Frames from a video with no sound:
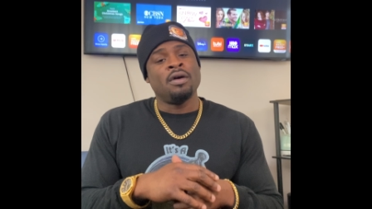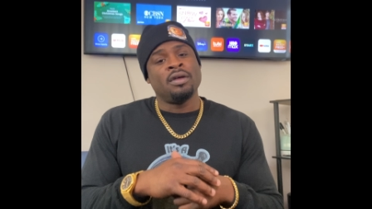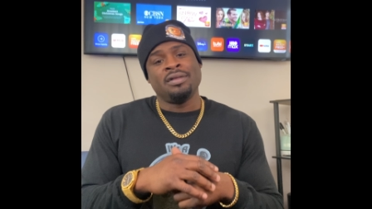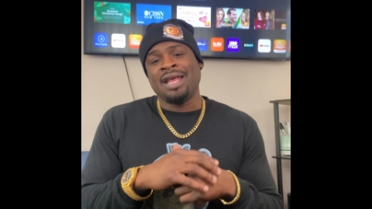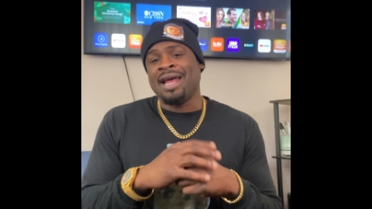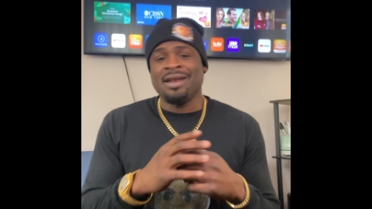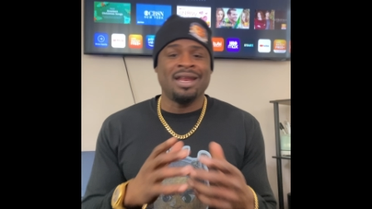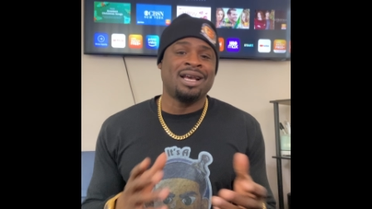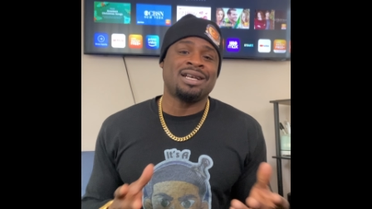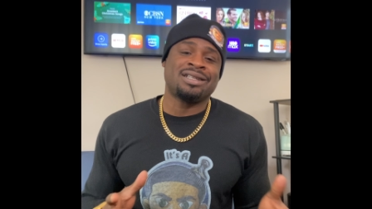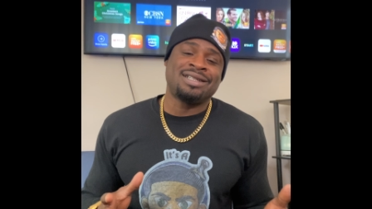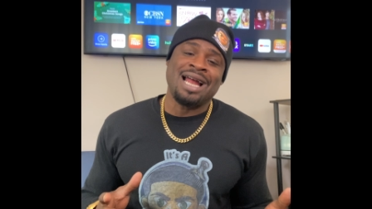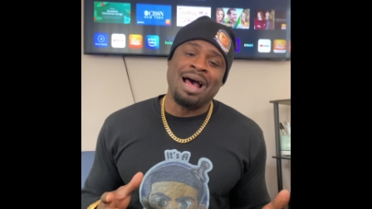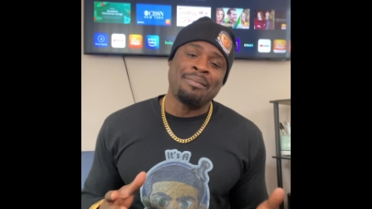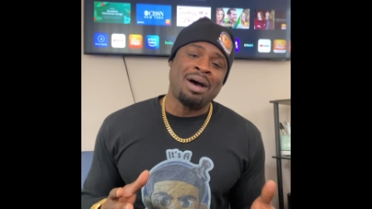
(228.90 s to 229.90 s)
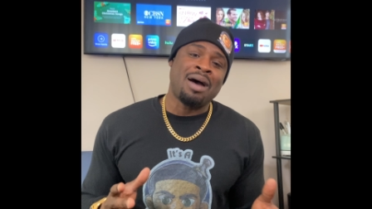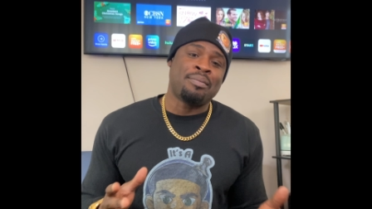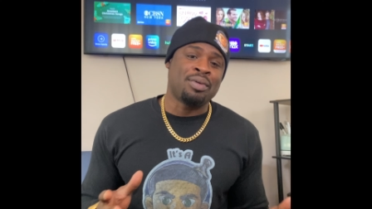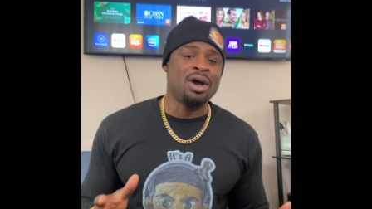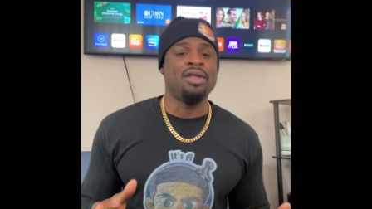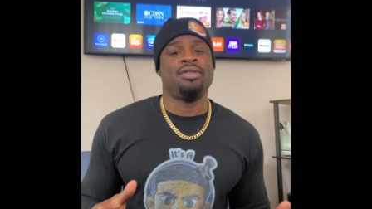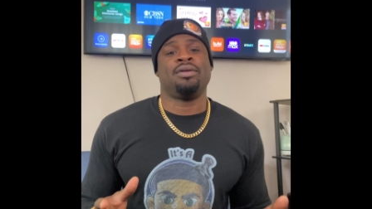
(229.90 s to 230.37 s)
That nigga's not my
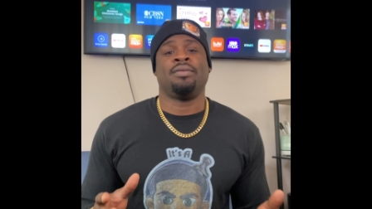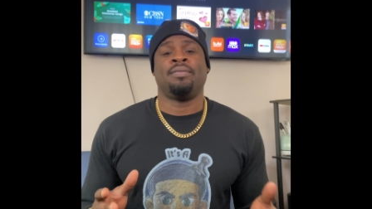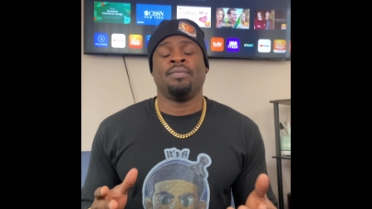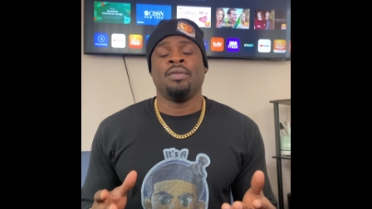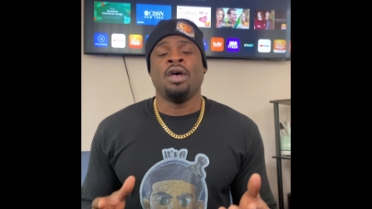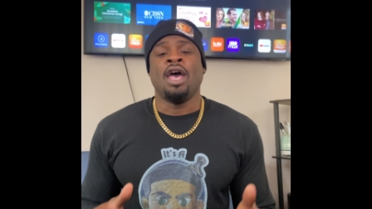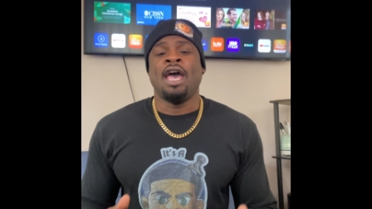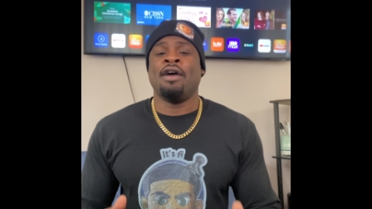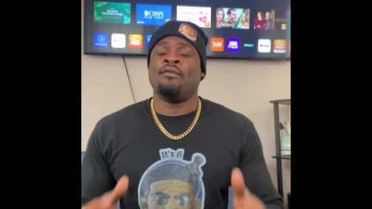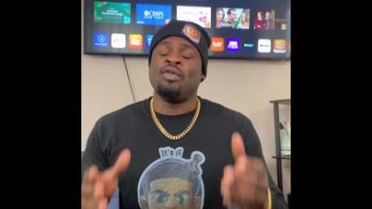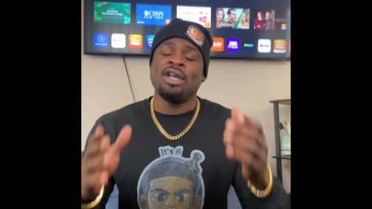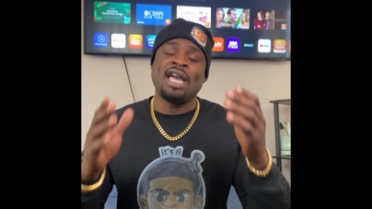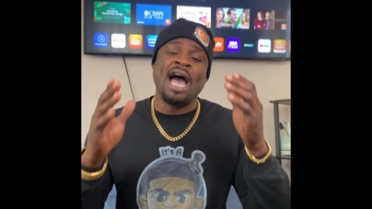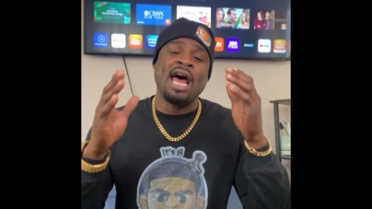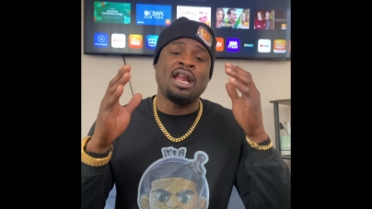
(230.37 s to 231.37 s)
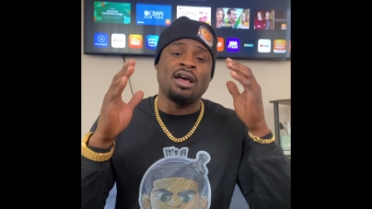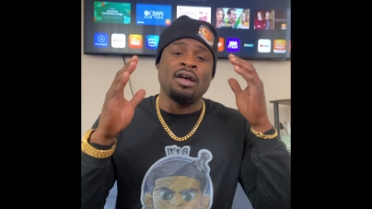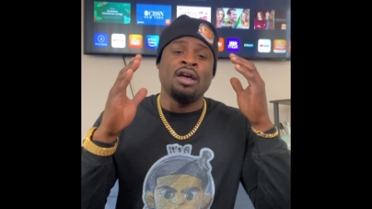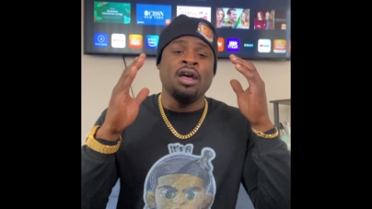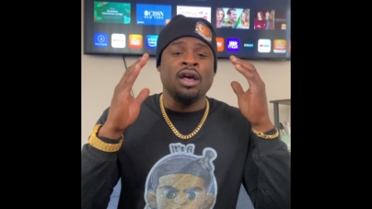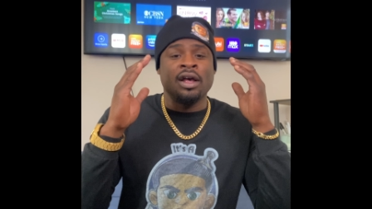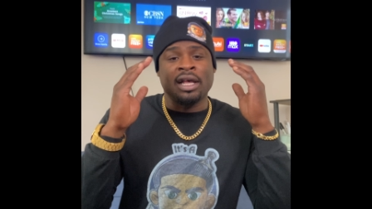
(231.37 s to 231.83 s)
brother. And we got
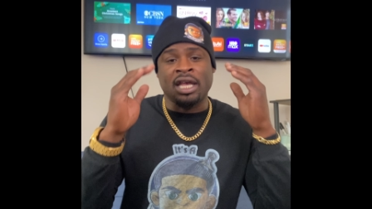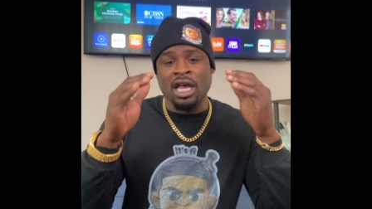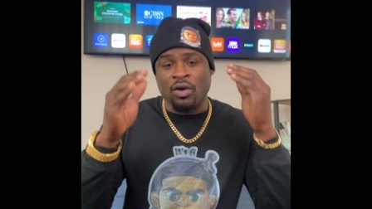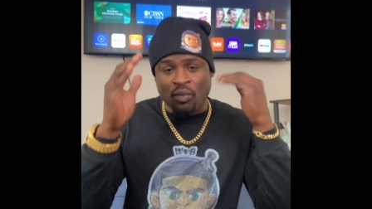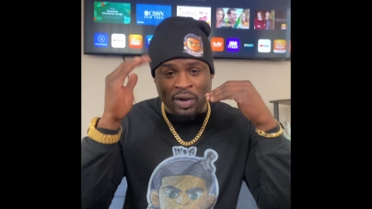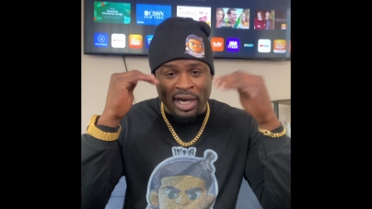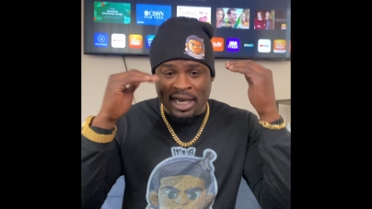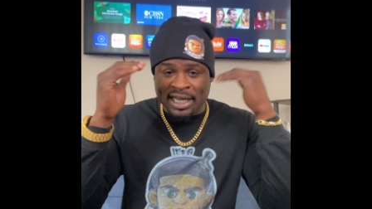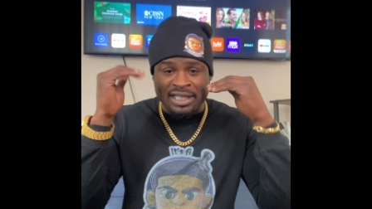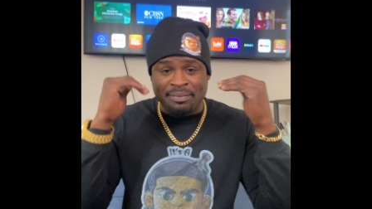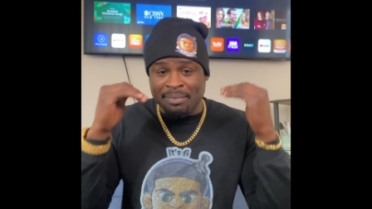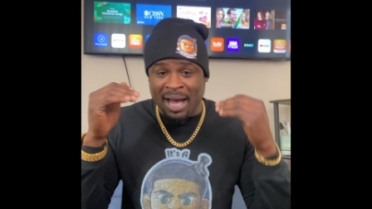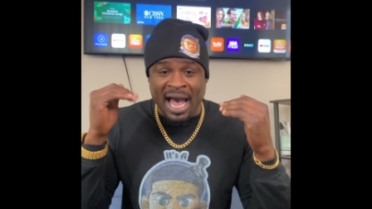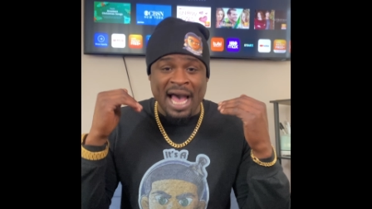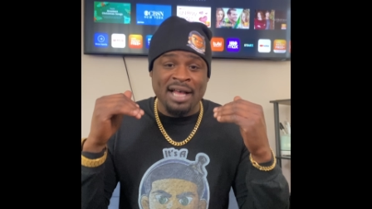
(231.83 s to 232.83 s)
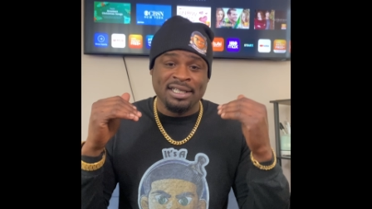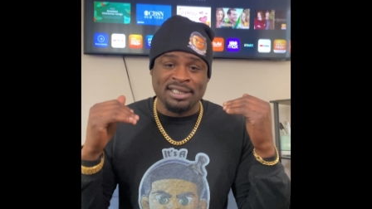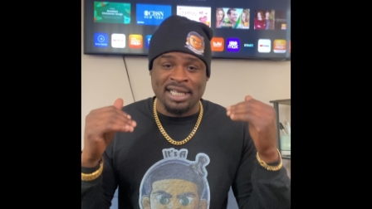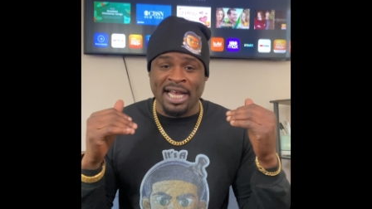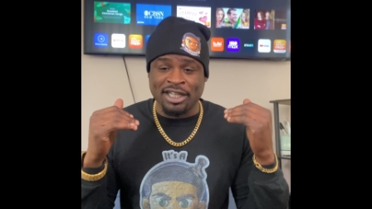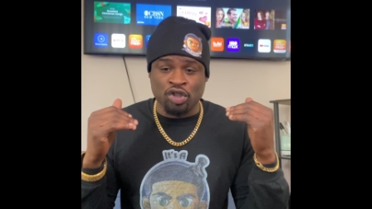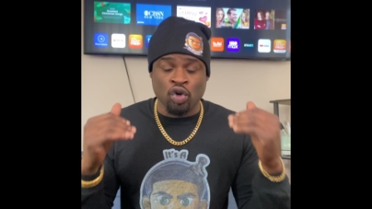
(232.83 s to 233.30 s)
to get rid of this mind
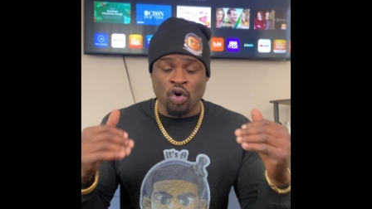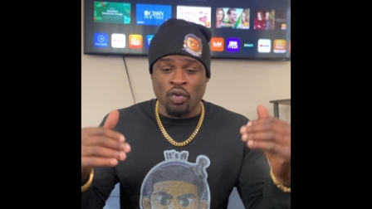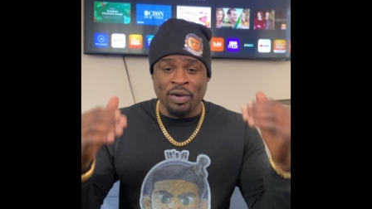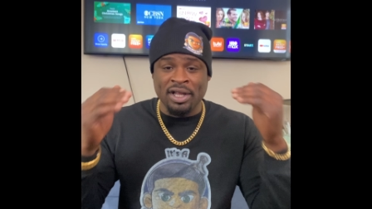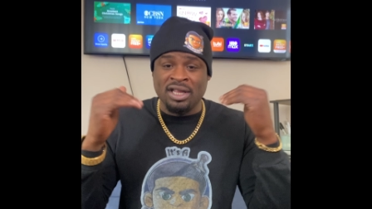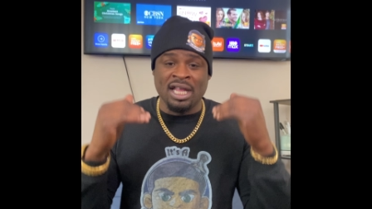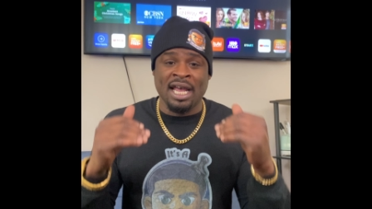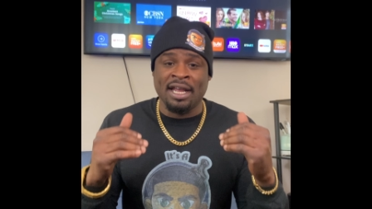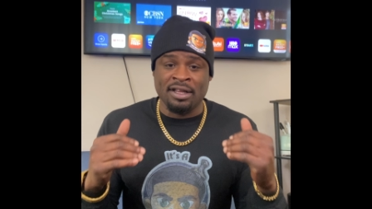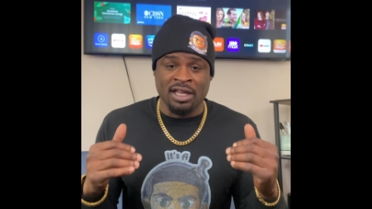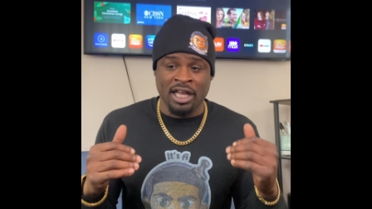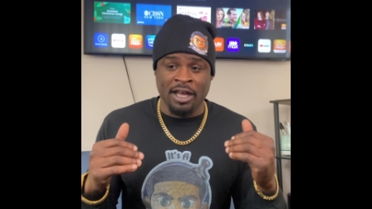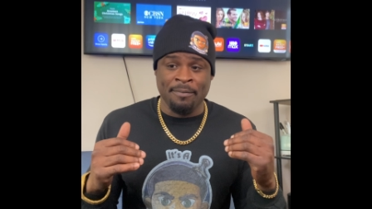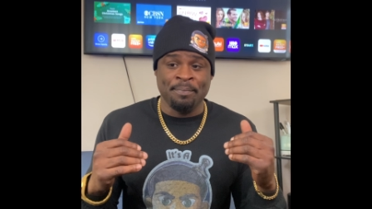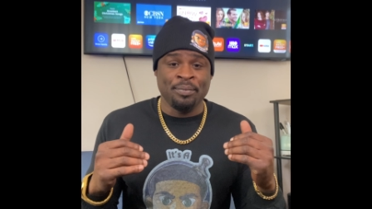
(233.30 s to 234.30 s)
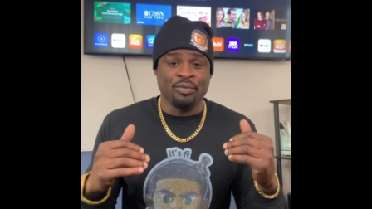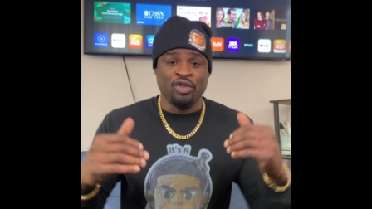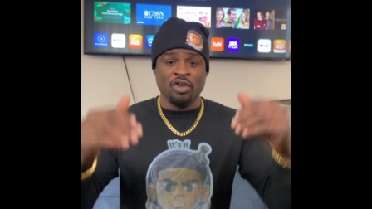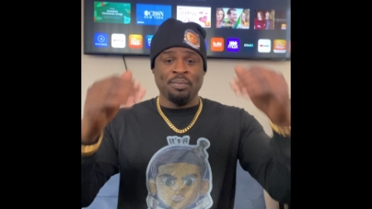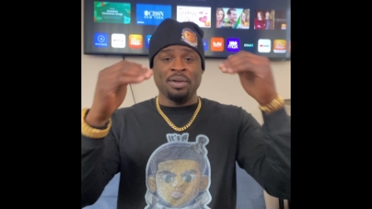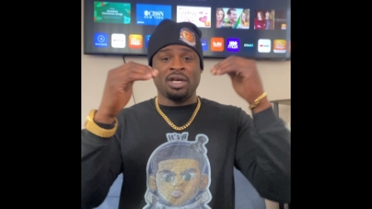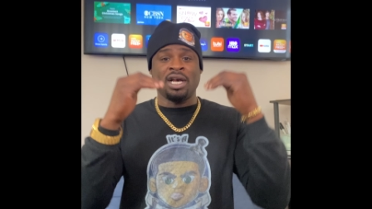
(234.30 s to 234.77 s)
state to where we think that
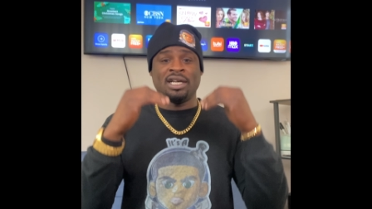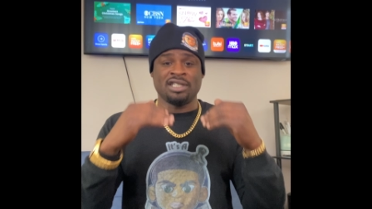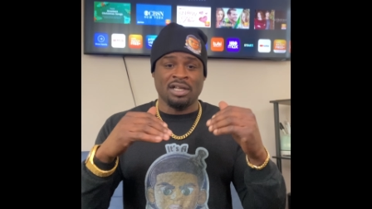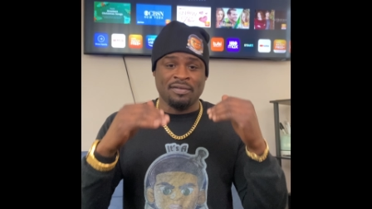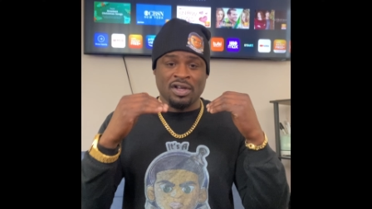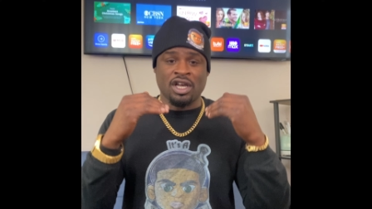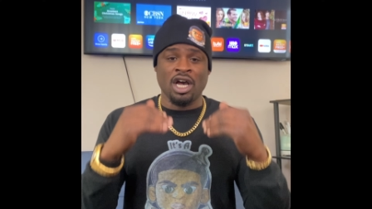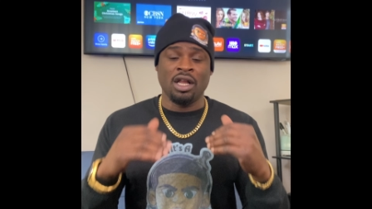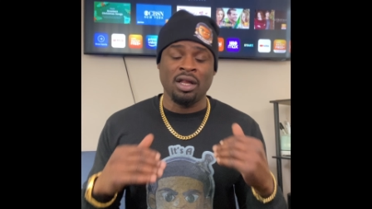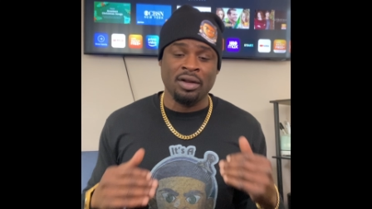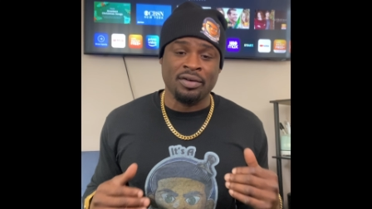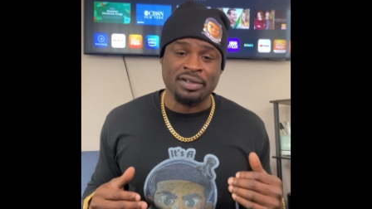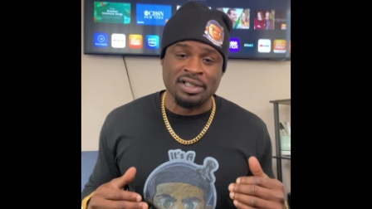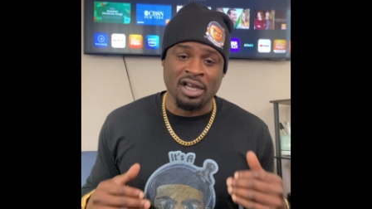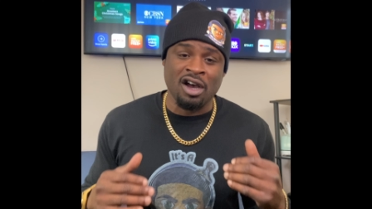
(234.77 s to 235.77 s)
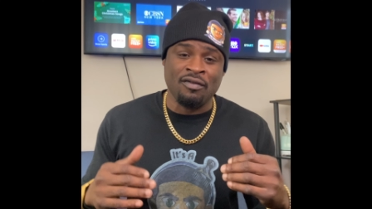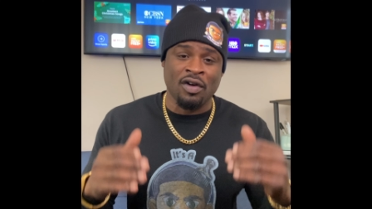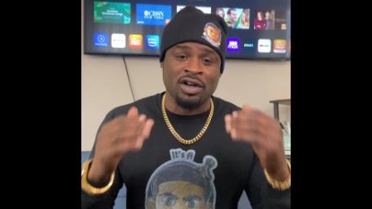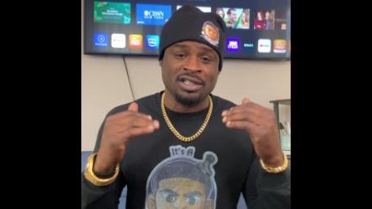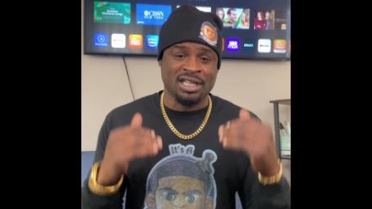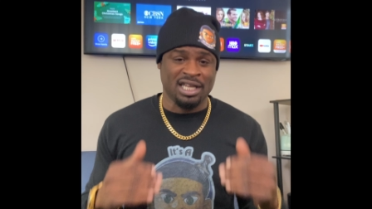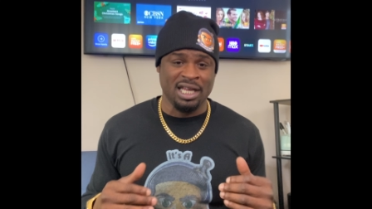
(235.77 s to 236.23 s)
just because of the color of
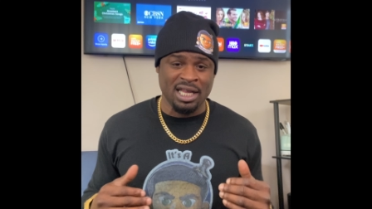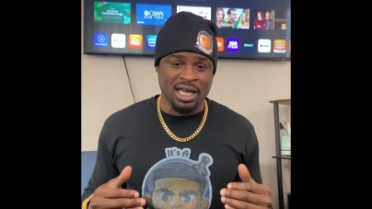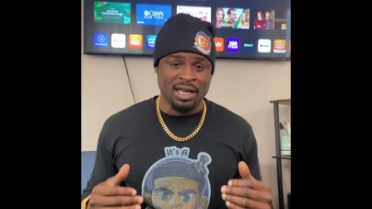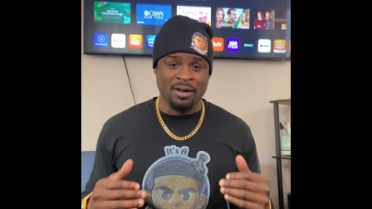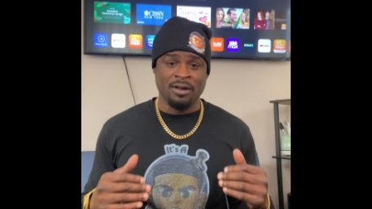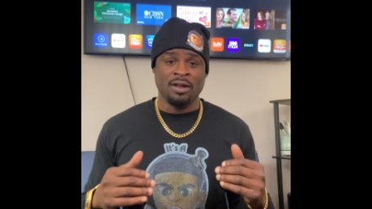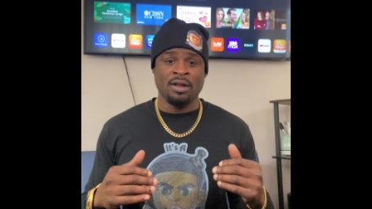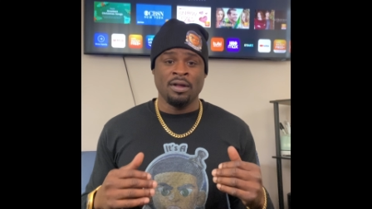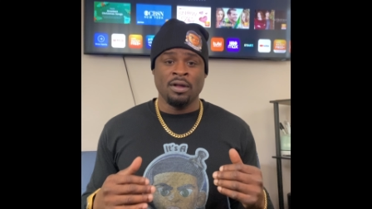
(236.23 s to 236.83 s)
our skin,